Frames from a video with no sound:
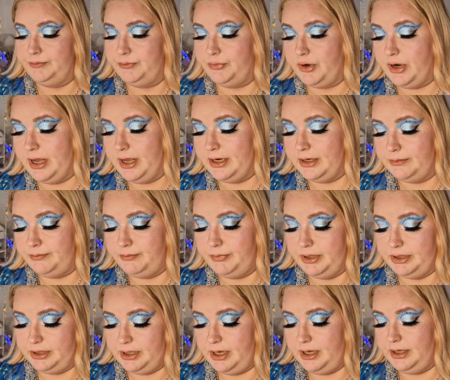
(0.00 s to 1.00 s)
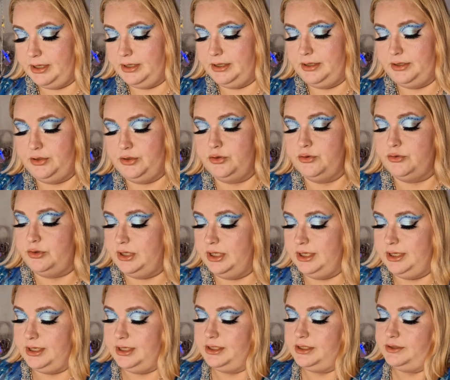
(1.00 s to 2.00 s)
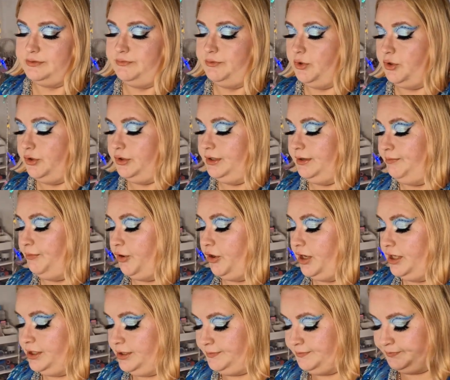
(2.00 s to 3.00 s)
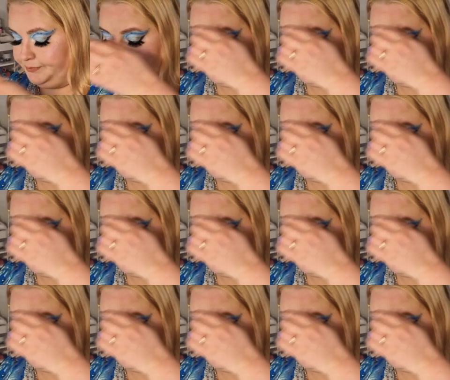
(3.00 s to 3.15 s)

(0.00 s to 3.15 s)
brand, but I do think it's worth the price.